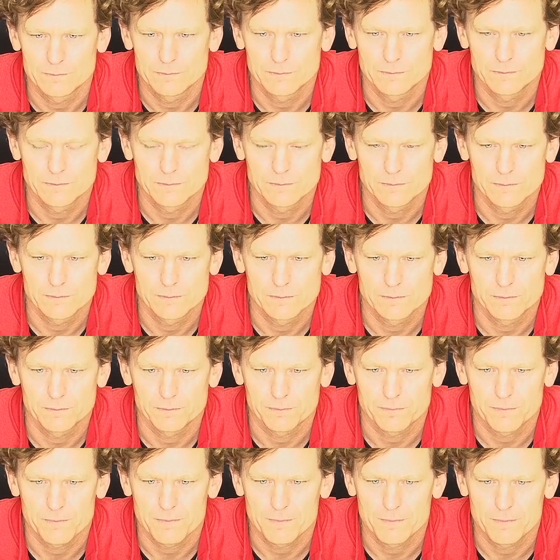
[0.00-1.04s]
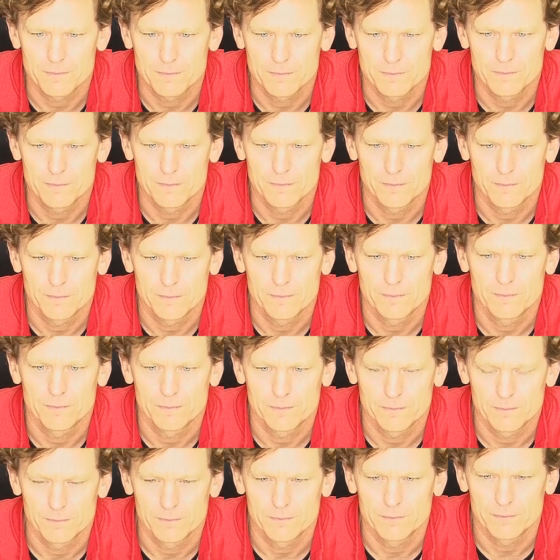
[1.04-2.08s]
You know, everyone's looking for that number
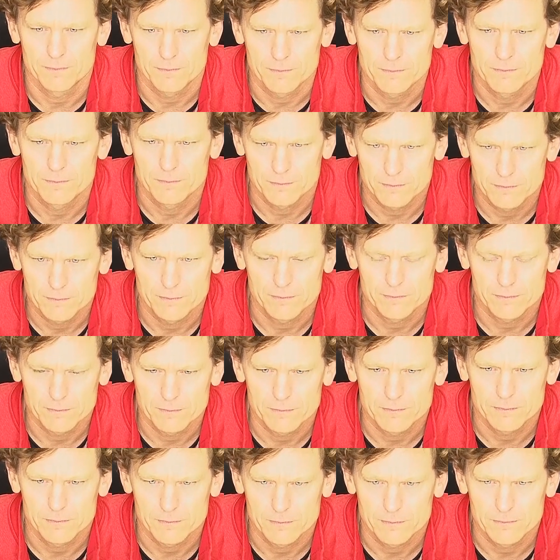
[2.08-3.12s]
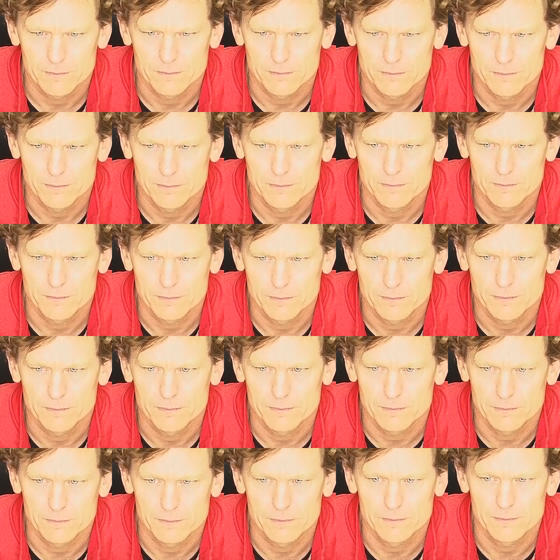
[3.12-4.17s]
one guy that can be a first round, second round pick, whatever.
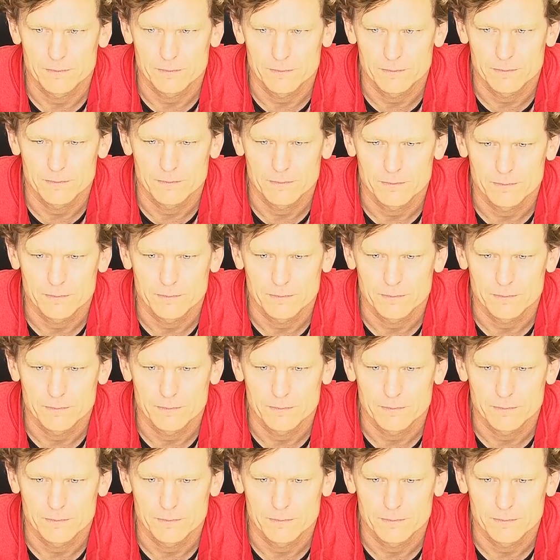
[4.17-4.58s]
Where have you